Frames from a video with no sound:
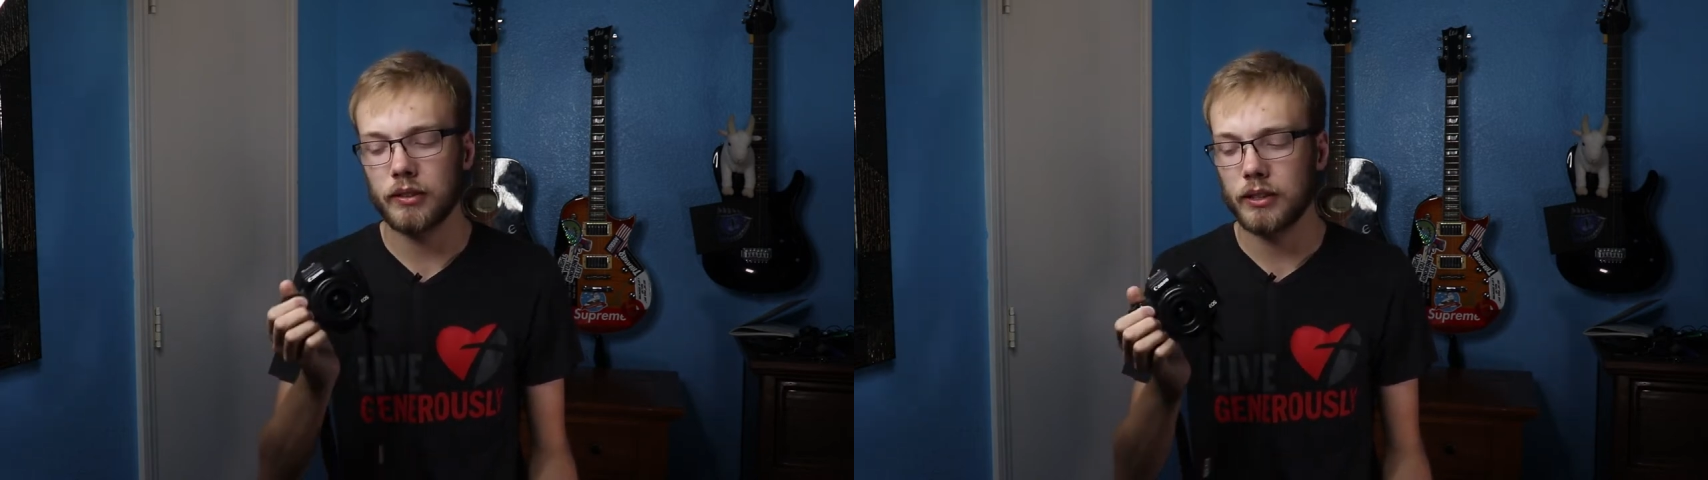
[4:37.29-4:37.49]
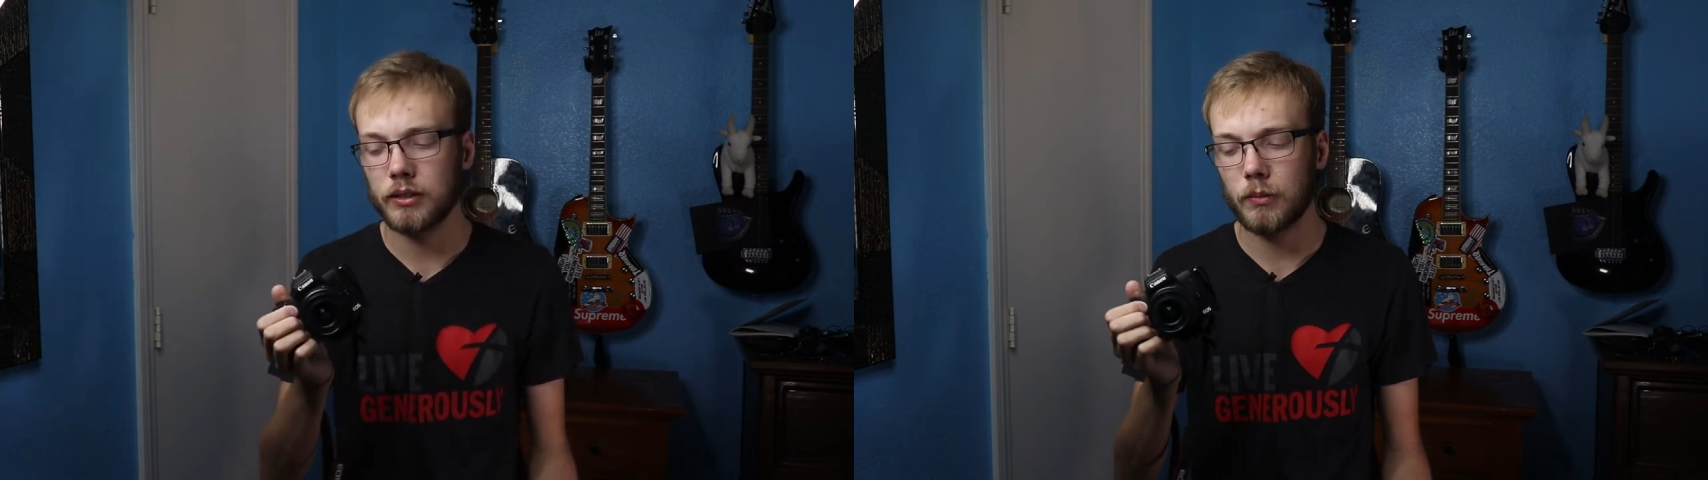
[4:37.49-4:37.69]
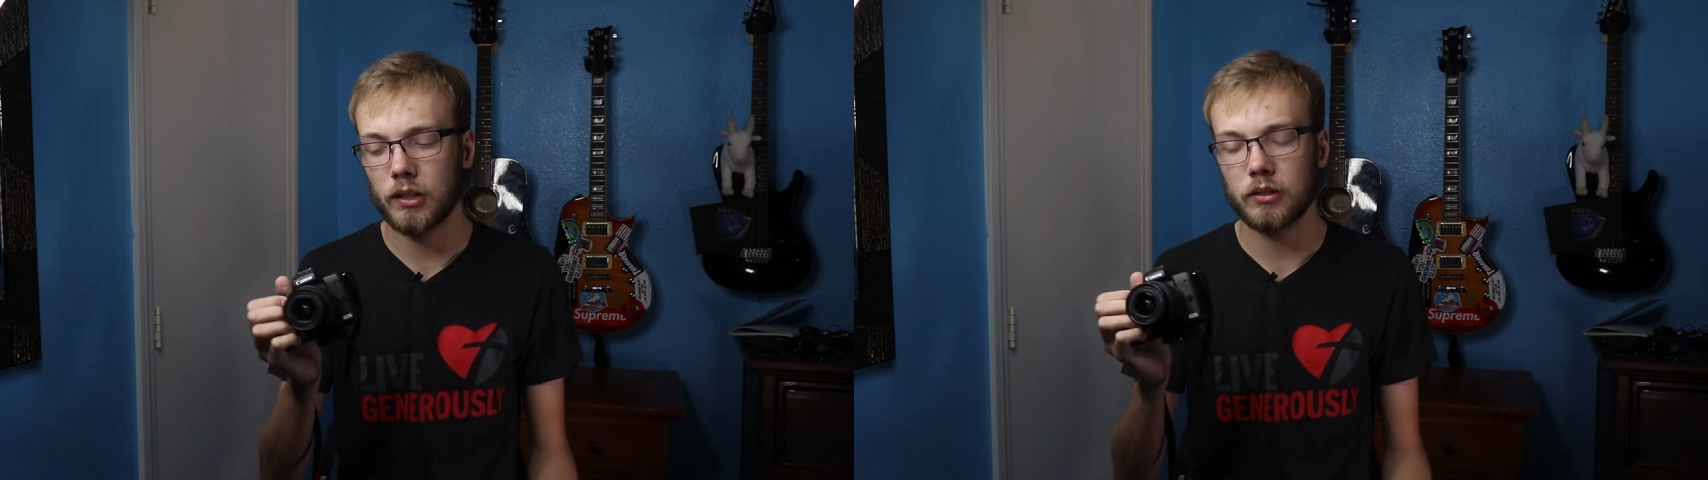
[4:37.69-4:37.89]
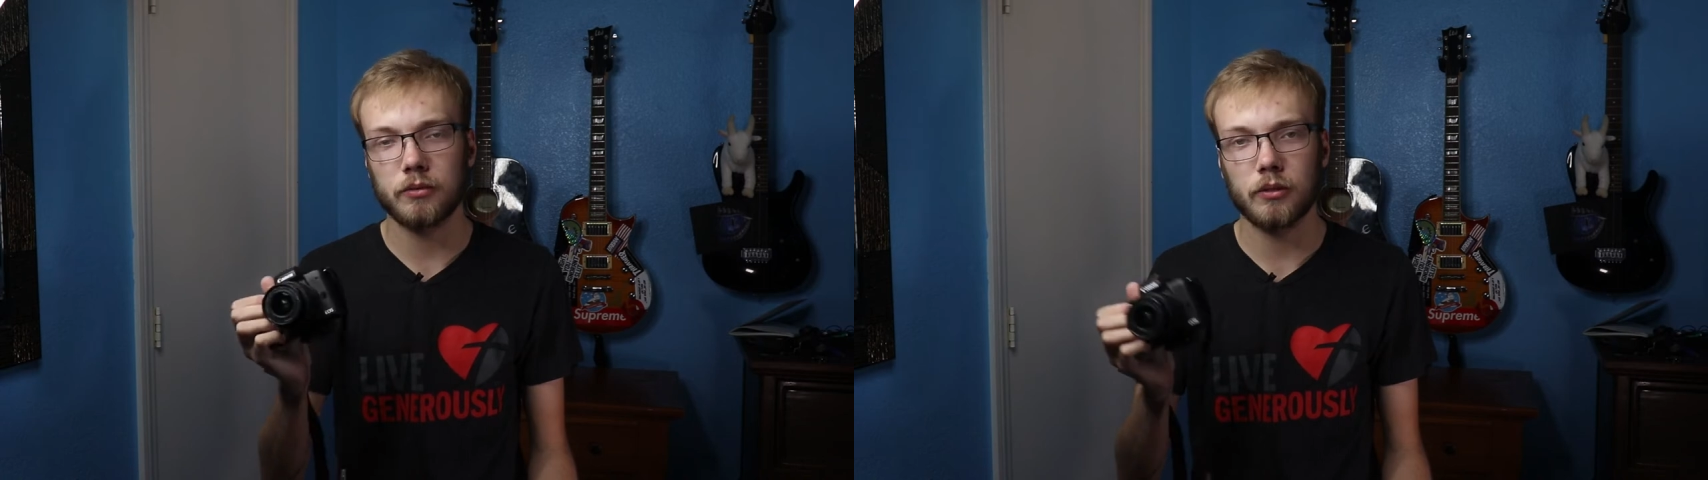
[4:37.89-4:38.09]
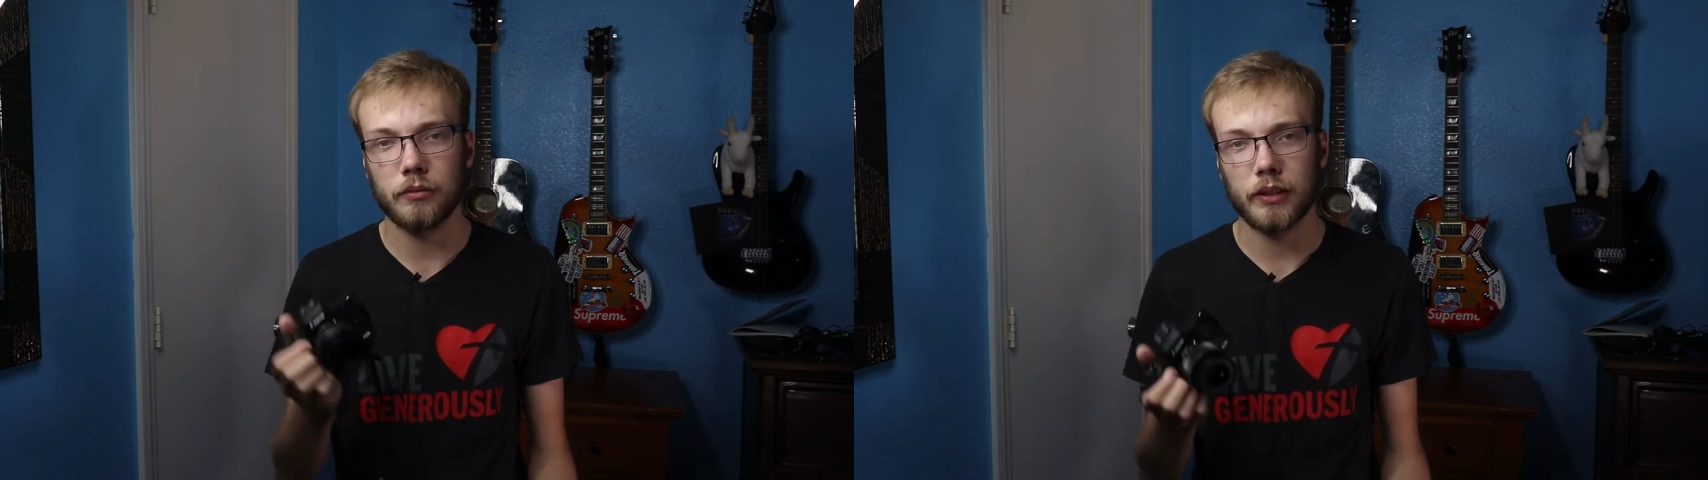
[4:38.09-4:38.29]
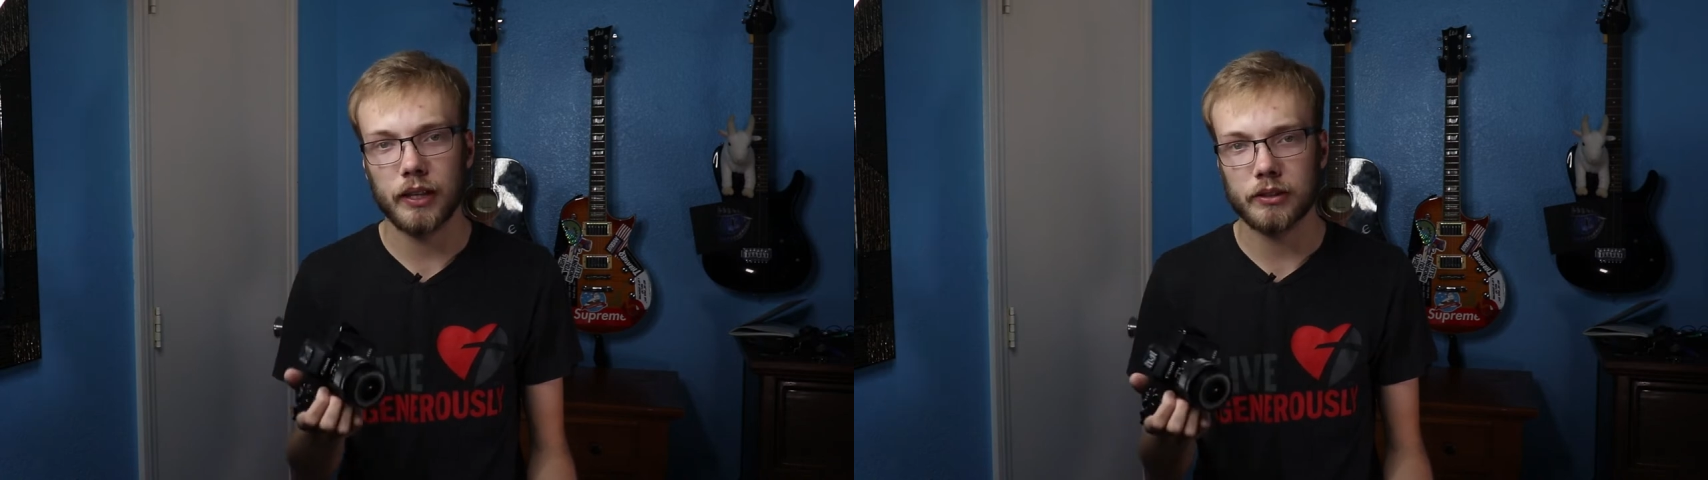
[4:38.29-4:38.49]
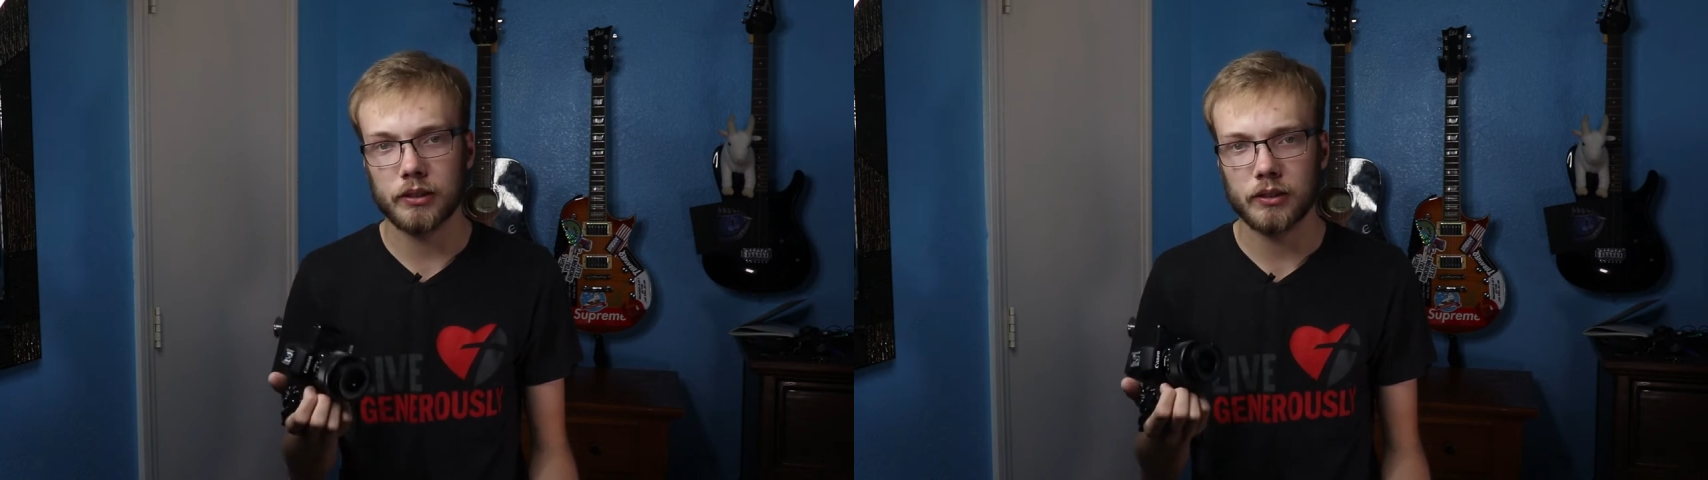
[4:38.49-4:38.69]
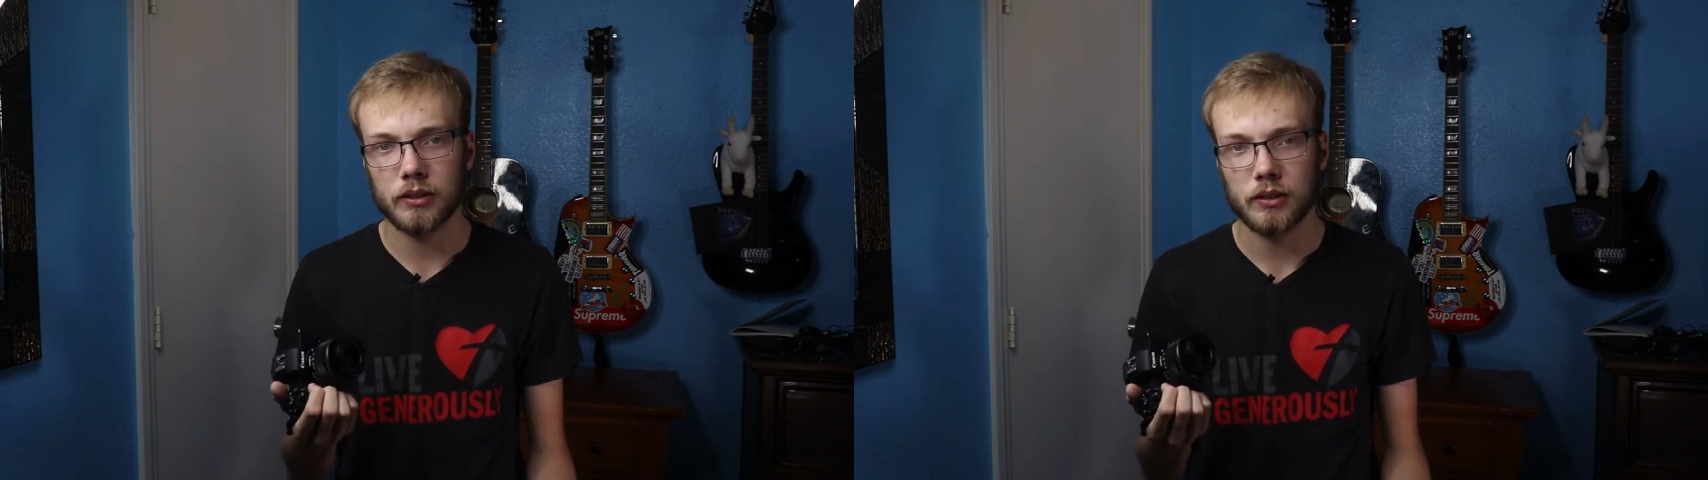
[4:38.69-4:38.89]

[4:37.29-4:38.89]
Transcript: and a smaller form factor.